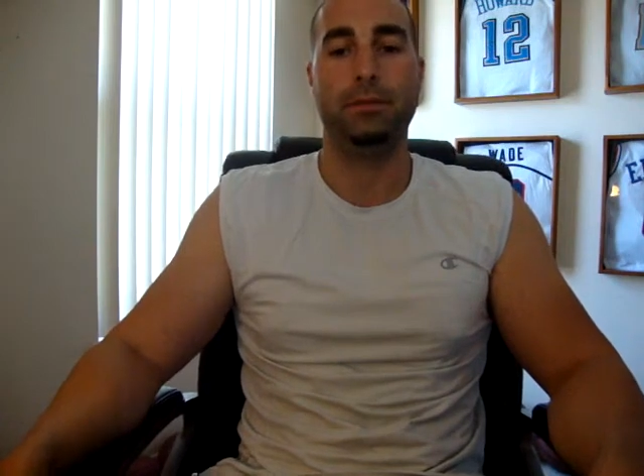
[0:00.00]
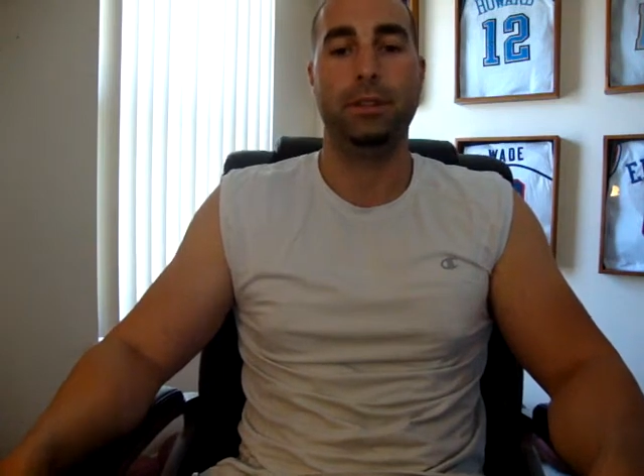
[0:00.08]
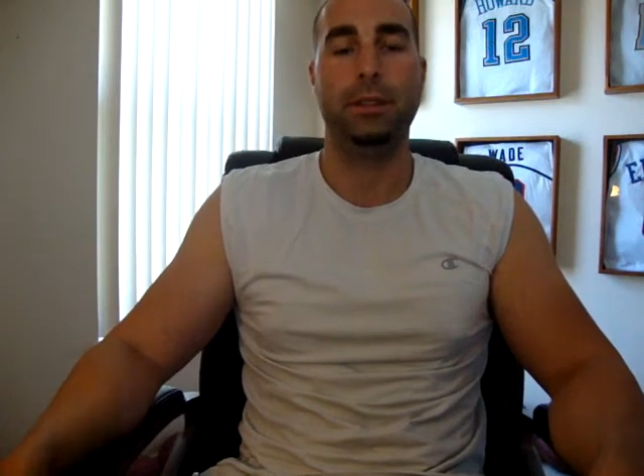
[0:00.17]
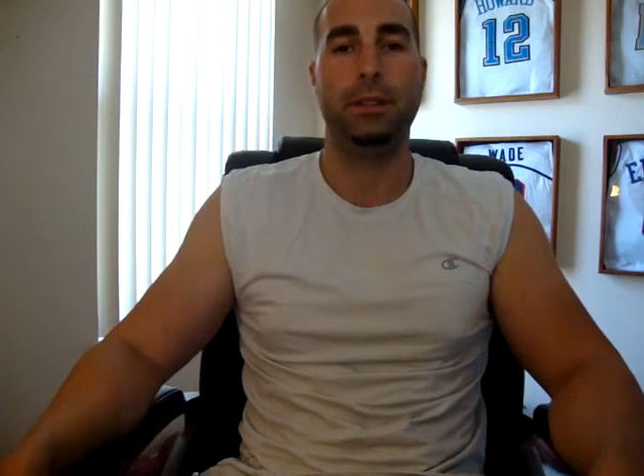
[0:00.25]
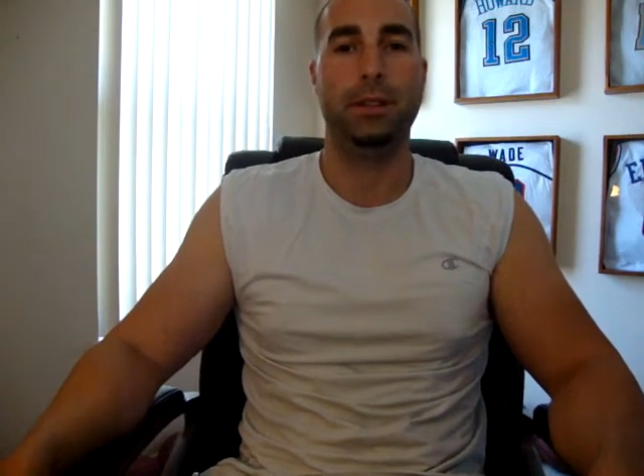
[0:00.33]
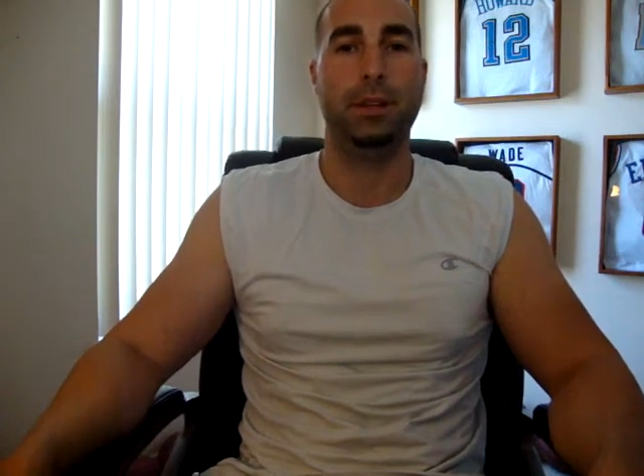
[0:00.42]

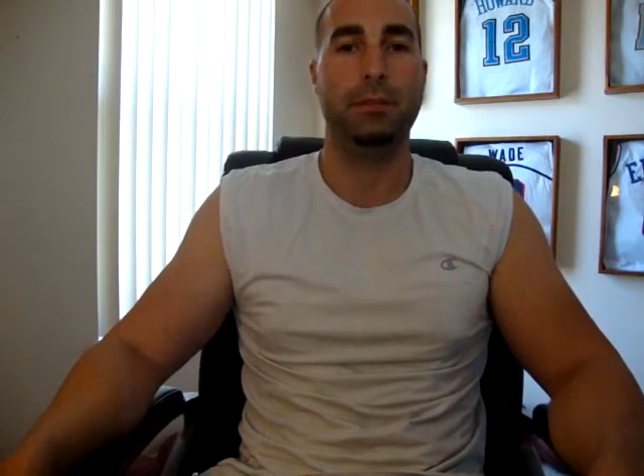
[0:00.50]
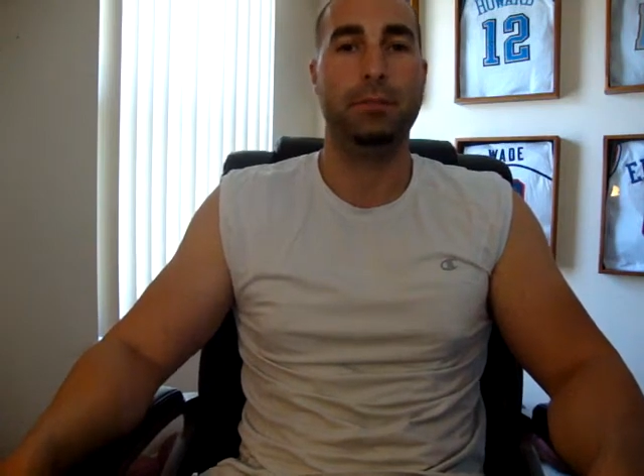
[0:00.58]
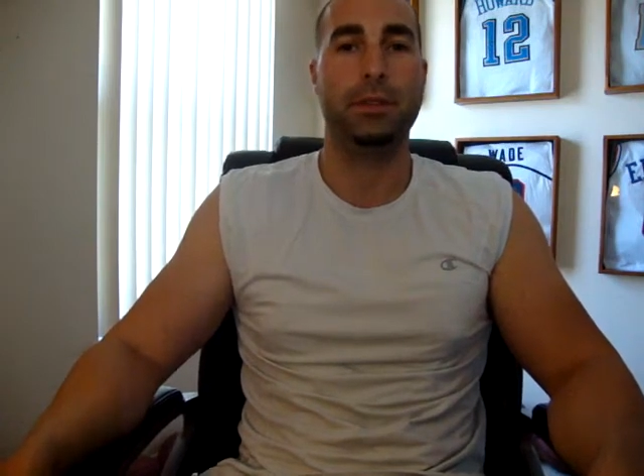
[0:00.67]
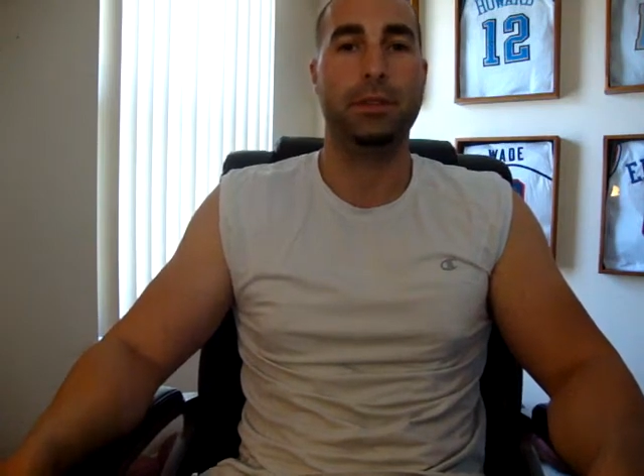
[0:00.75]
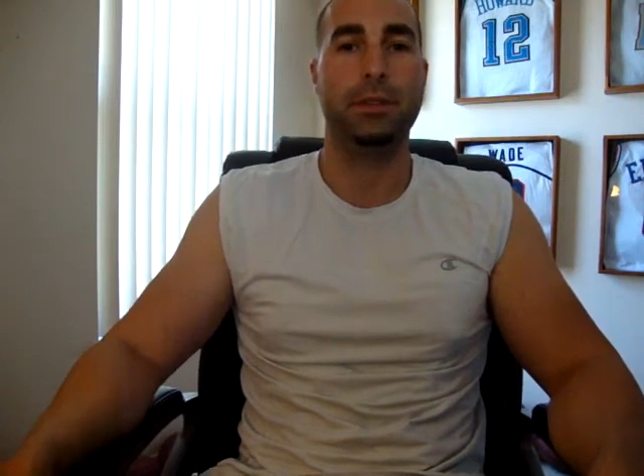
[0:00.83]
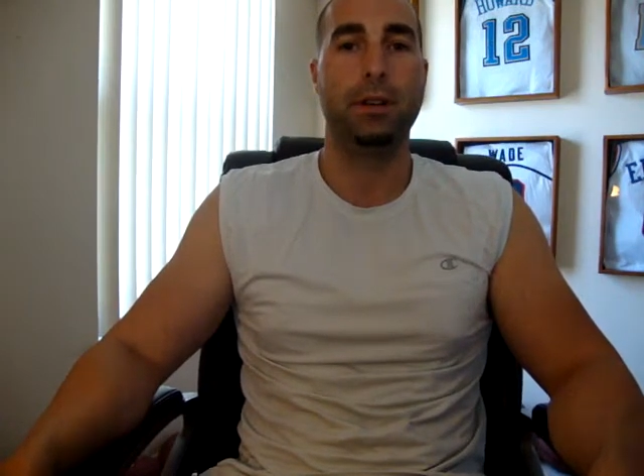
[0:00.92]

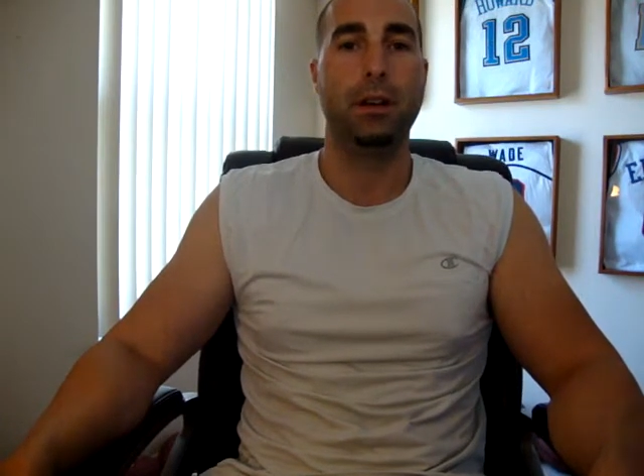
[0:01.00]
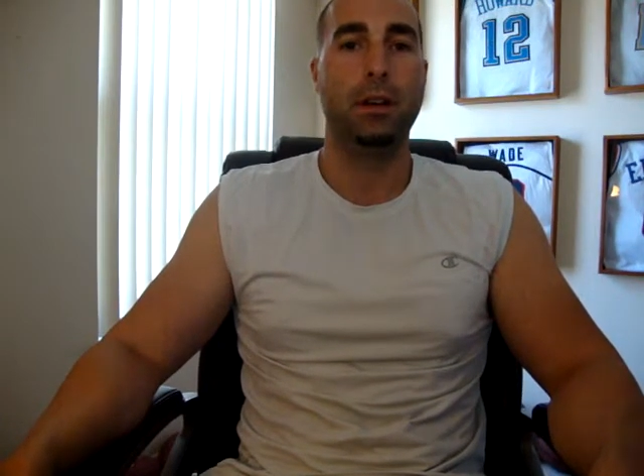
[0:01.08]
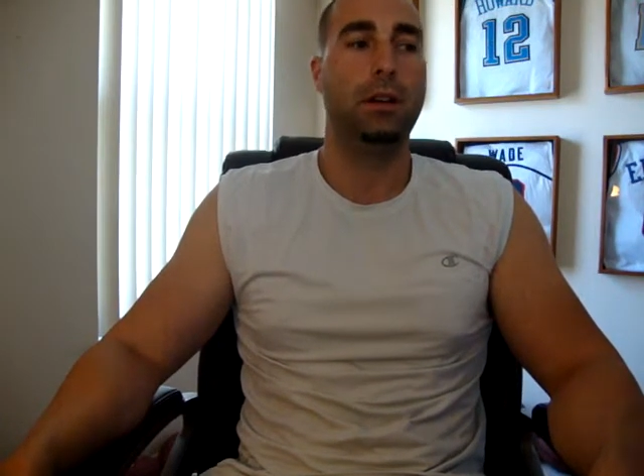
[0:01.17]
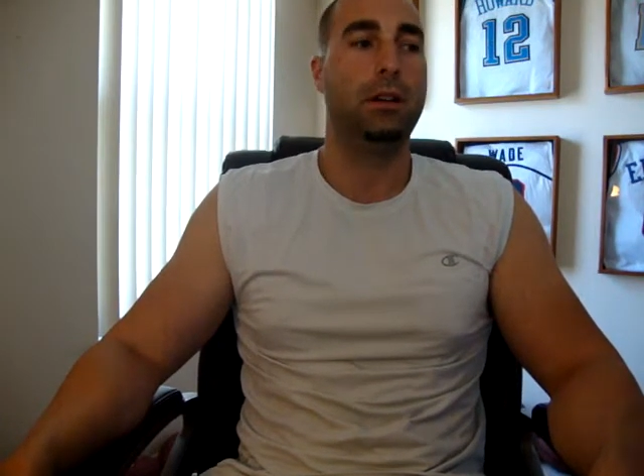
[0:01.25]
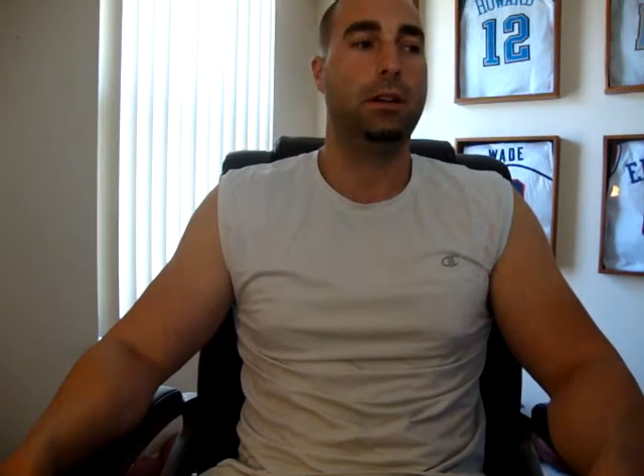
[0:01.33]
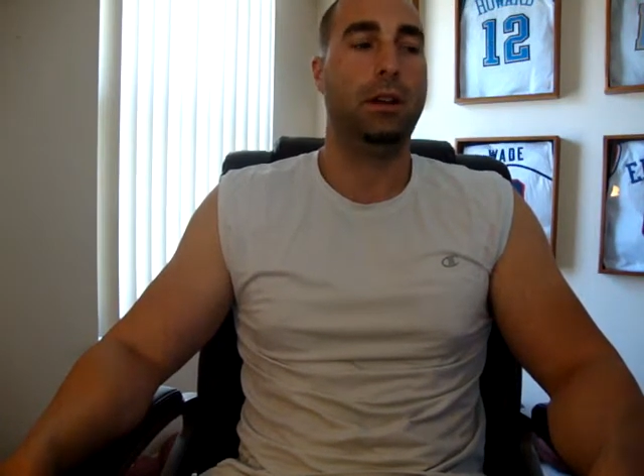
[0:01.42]
TTMs.
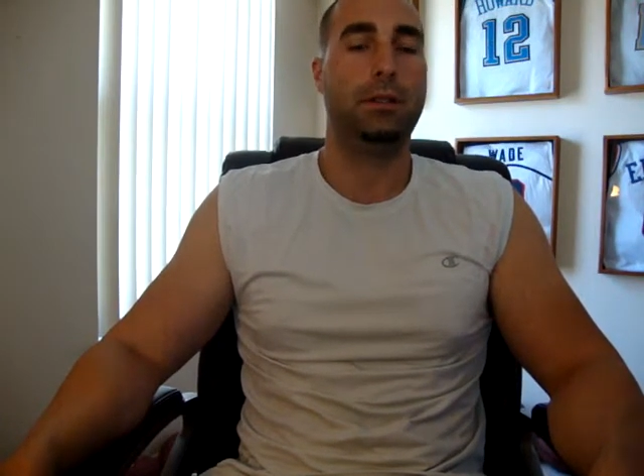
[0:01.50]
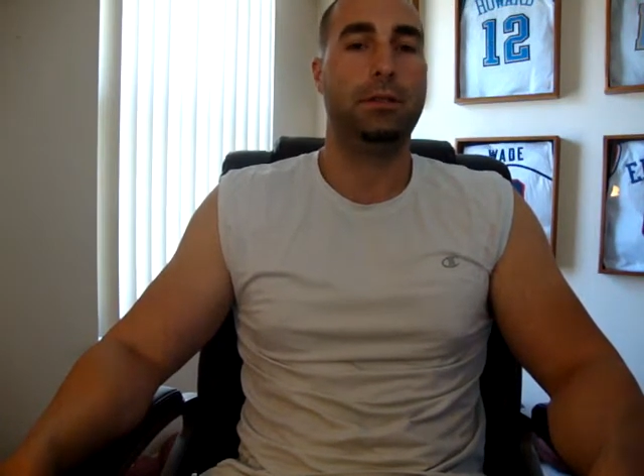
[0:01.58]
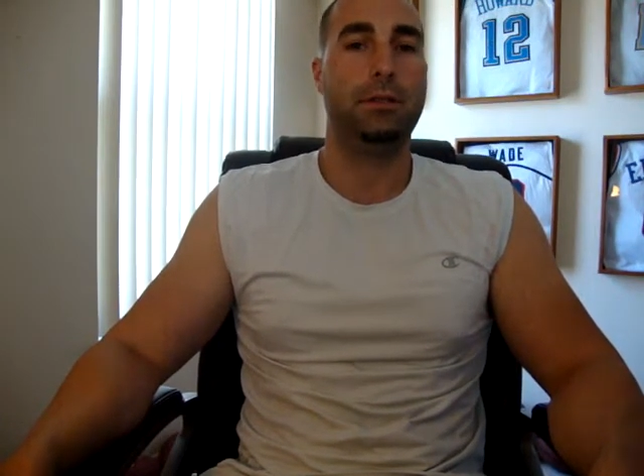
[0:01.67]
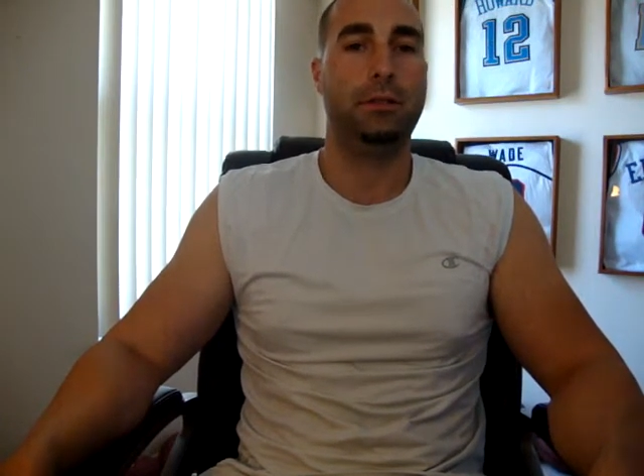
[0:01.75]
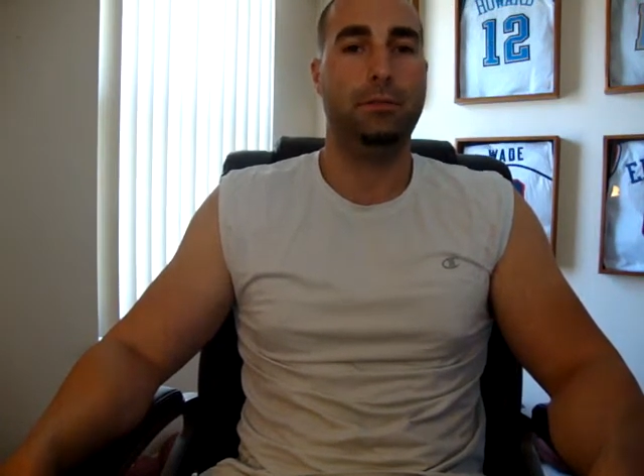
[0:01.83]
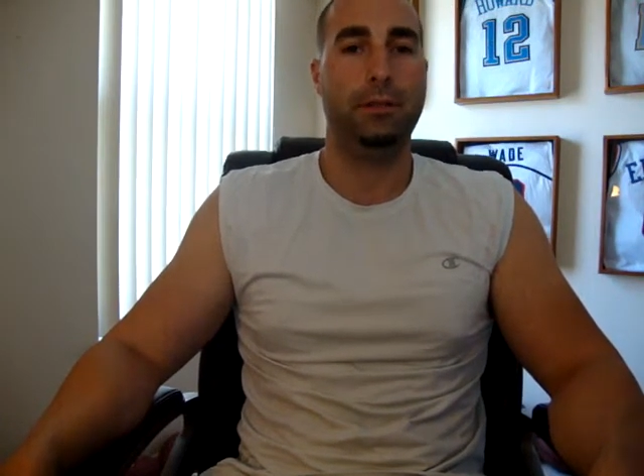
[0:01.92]
Got
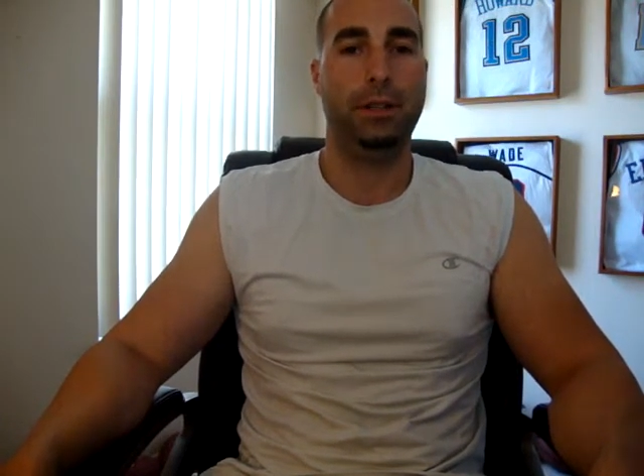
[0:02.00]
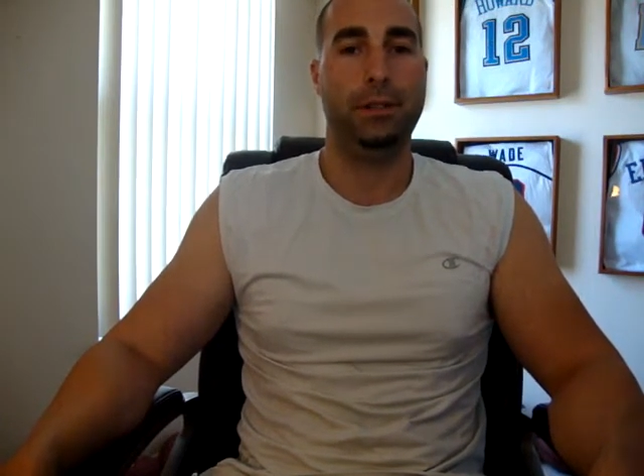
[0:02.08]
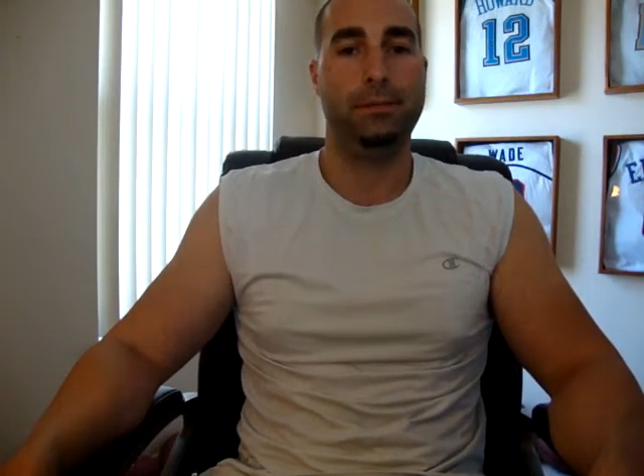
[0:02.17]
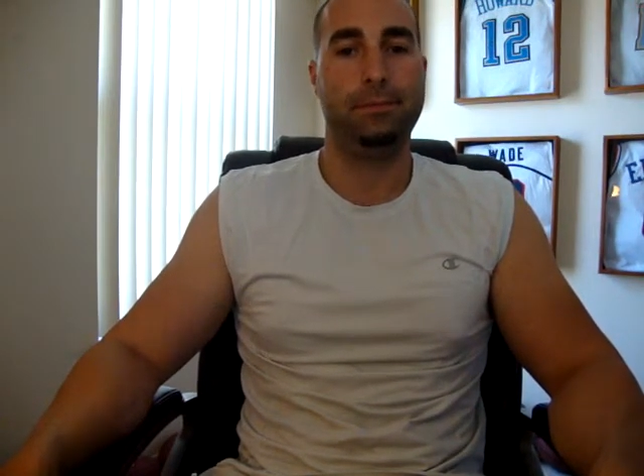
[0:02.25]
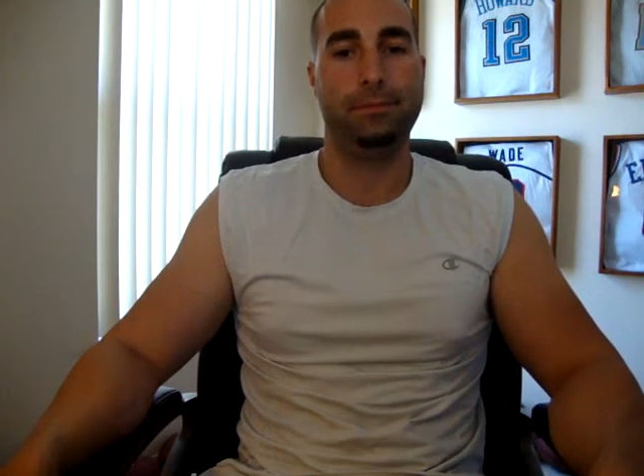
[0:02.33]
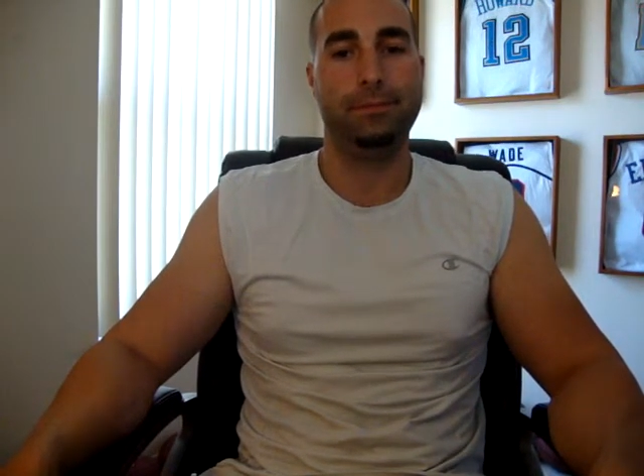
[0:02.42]
two in.